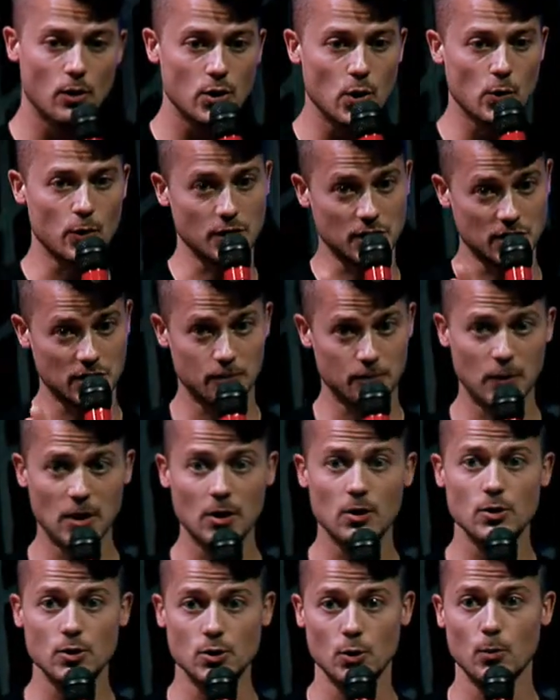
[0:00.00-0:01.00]
your
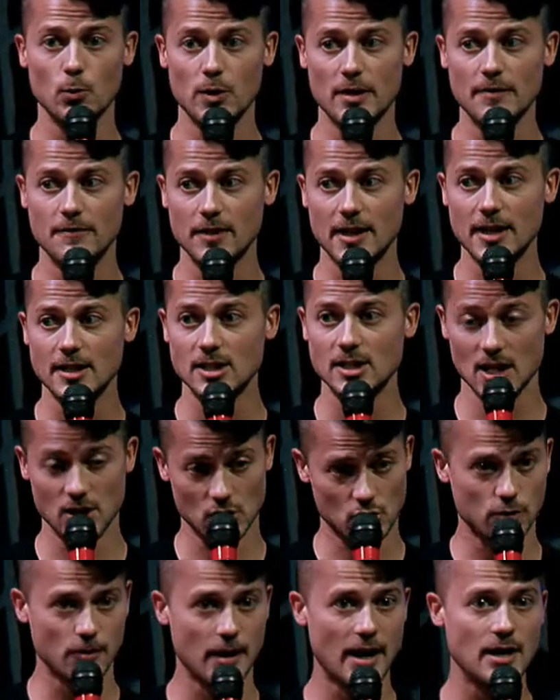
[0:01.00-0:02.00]
spiritual reflex and
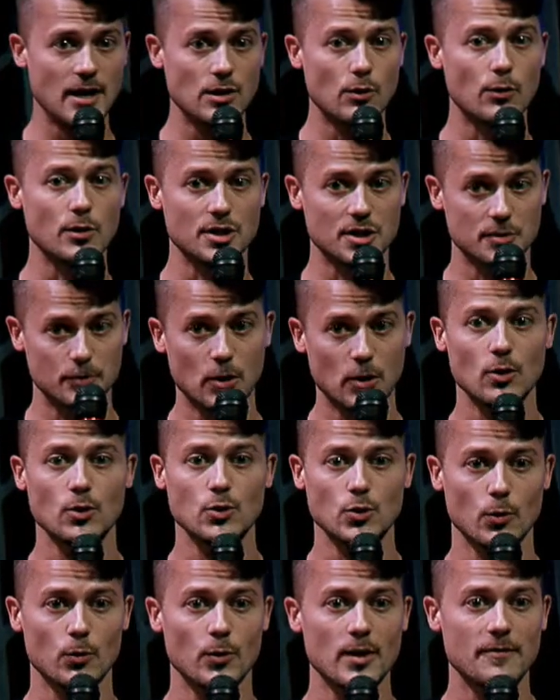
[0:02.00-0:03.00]
train your
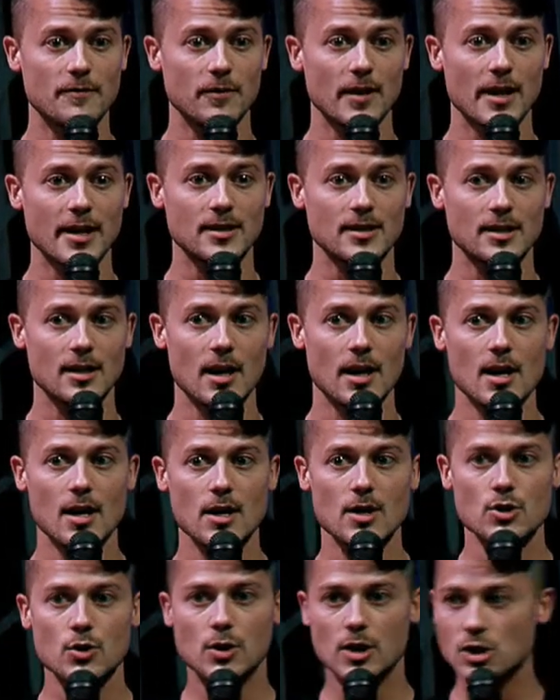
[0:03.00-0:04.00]
spiritual reflex,
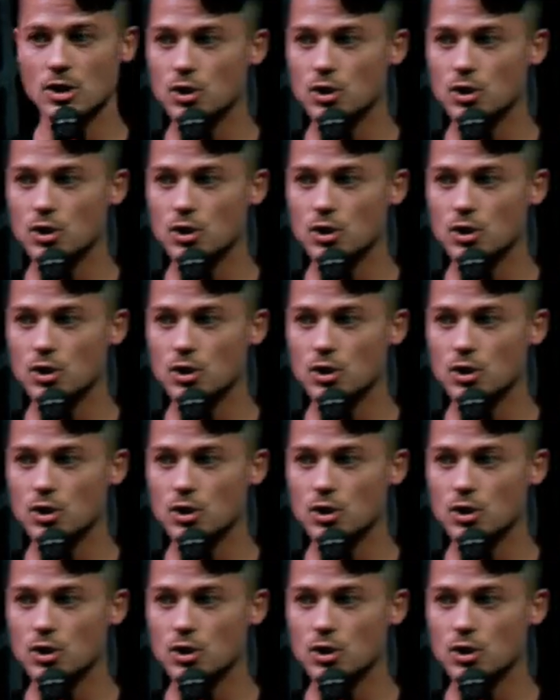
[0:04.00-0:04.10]
you can